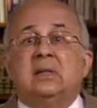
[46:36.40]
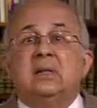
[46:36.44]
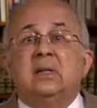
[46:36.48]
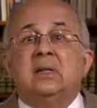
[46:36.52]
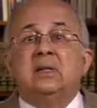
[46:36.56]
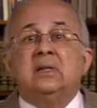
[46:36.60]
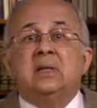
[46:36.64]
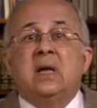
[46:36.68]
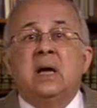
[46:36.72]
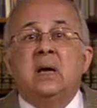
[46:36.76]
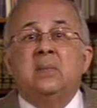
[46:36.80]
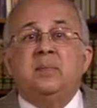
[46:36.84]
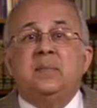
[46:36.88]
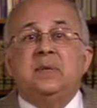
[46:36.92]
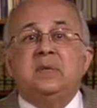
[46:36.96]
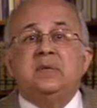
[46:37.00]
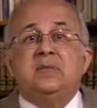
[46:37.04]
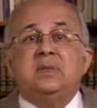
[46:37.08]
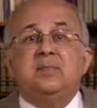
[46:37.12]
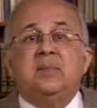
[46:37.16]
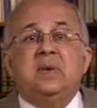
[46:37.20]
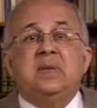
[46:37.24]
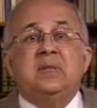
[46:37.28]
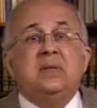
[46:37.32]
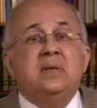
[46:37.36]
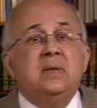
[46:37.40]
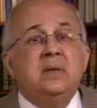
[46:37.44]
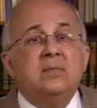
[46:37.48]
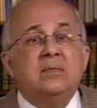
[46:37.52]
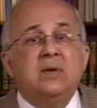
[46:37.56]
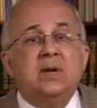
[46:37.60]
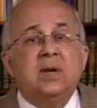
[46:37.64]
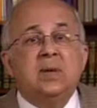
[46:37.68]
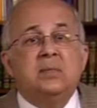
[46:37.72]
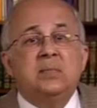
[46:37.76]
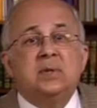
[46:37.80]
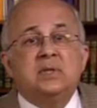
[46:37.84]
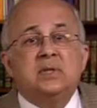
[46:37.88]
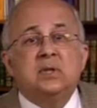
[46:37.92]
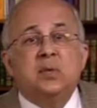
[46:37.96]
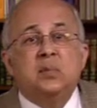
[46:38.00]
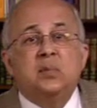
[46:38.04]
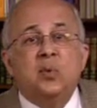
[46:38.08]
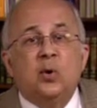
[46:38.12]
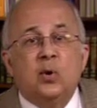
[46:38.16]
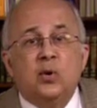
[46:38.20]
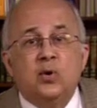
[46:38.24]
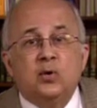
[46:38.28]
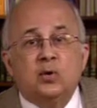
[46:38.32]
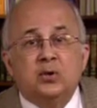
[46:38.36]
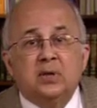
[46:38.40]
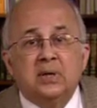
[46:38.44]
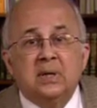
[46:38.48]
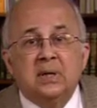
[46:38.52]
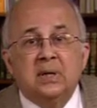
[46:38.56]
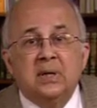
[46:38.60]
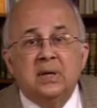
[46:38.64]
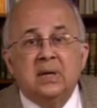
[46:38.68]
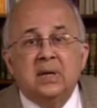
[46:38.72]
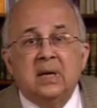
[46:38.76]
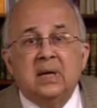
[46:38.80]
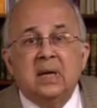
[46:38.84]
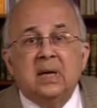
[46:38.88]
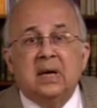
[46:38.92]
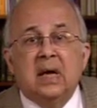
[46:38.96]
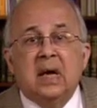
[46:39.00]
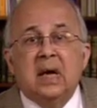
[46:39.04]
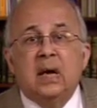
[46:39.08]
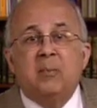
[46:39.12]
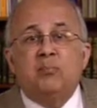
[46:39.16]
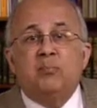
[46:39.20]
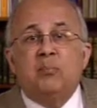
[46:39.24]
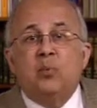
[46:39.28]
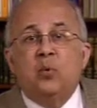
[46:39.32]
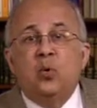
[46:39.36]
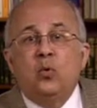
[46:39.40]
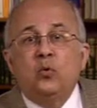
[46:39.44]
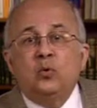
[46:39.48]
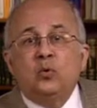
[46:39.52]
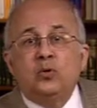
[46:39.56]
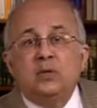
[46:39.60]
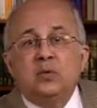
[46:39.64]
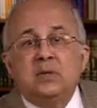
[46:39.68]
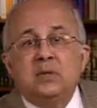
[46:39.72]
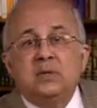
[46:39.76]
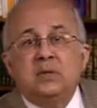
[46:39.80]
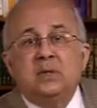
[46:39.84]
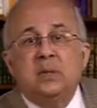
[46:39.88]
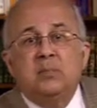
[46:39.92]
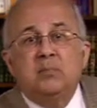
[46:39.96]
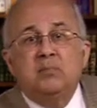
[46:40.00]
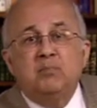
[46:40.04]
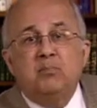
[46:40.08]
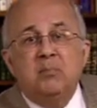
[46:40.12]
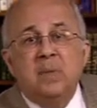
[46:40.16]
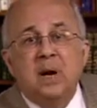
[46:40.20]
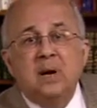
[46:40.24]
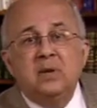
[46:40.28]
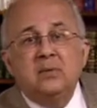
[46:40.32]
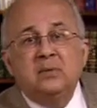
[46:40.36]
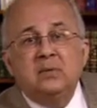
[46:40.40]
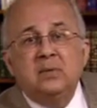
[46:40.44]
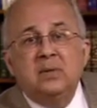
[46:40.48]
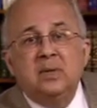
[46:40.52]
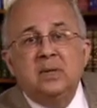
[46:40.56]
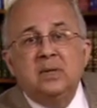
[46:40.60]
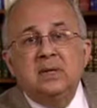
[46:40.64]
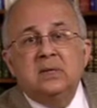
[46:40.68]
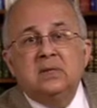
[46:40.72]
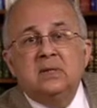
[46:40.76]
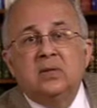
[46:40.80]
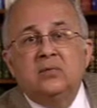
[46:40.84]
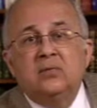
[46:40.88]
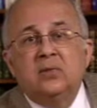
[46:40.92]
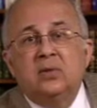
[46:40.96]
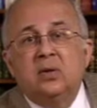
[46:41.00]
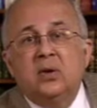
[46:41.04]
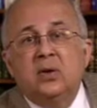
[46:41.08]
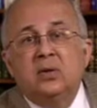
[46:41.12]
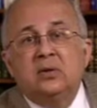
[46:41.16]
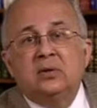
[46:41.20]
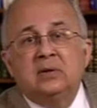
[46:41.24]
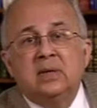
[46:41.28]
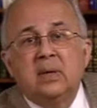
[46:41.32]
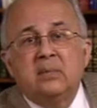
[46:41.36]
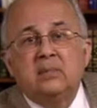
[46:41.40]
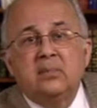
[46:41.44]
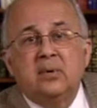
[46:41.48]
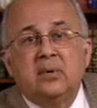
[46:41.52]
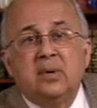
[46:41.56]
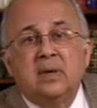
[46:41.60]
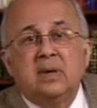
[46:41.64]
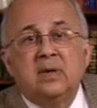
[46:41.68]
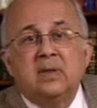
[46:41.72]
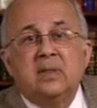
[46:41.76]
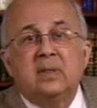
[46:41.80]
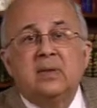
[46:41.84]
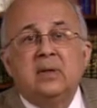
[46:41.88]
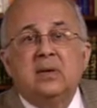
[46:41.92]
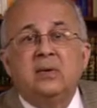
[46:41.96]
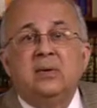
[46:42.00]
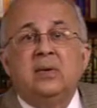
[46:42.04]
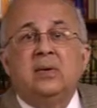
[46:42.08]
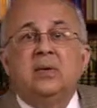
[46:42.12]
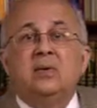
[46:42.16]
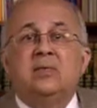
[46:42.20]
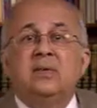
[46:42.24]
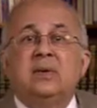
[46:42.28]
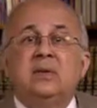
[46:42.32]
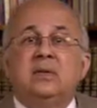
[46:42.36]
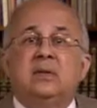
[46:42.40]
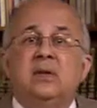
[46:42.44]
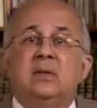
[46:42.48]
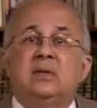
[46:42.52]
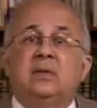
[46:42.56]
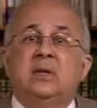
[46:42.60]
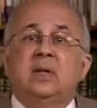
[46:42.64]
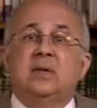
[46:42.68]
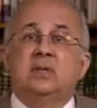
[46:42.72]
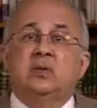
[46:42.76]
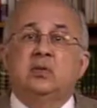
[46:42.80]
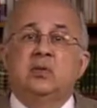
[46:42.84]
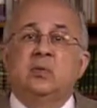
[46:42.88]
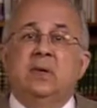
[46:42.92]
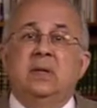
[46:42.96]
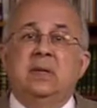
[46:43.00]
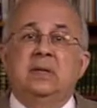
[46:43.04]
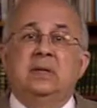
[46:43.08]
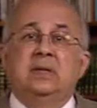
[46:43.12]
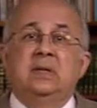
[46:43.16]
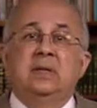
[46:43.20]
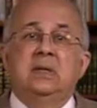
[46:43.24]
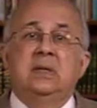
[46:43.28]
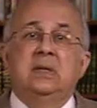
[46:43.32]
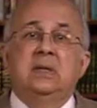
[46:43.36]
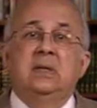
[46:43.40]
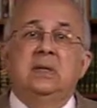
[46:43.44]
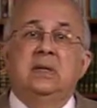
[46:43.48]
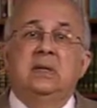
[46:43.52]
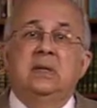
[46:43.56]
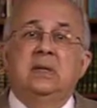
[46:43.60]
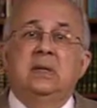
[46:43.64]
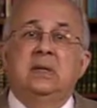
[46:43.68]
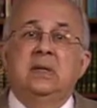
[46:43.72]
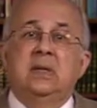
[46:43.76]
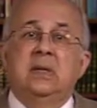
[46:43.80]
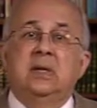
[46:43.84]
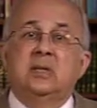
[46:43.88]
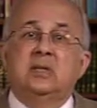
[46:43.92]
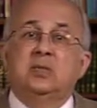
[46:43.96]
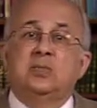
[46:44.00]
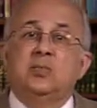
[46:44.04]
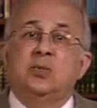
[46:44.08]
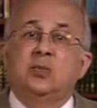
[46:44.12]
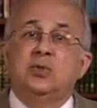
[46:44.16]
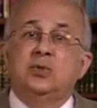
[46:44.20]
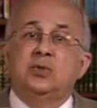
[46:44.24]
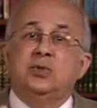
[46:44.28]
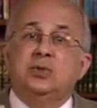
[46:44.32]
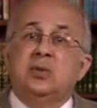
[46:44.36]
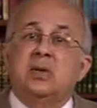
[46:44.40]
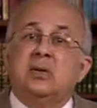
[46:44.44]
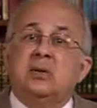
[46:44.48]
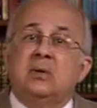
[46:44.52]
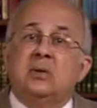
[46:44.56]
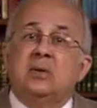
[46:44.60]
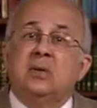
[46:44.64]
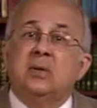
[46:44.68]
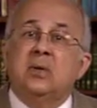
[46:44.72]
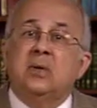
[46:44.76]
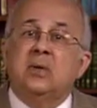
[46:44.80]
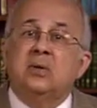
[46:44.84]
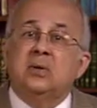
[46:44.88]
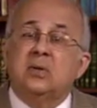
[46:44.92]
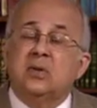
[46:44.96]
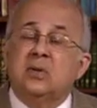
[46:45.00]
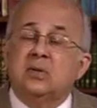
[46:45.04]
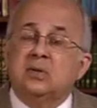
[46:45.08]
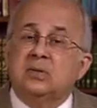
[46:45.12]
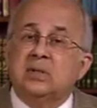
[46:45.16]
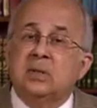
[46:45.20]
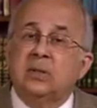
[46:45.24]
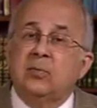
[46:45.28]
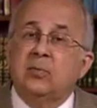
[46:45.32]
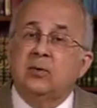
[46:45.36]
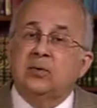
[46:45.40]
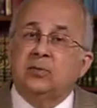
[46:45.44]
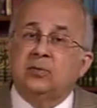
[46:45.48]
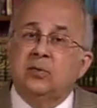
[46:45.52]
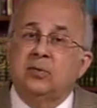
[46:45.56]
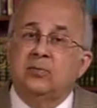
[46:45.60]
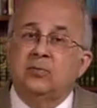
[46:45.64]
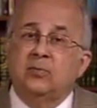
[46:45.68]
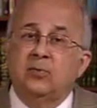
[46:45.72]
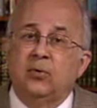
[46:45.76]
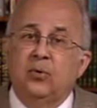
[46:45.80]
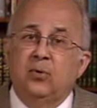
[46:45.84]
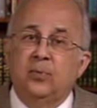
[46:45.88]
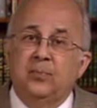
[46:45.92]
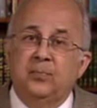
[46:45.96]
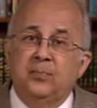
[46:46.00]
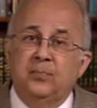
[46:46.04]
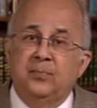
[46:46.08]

Nizami's medieval epistemology approaches the boundaries of the contemporary theory of intertextuality in its most general and consequential form.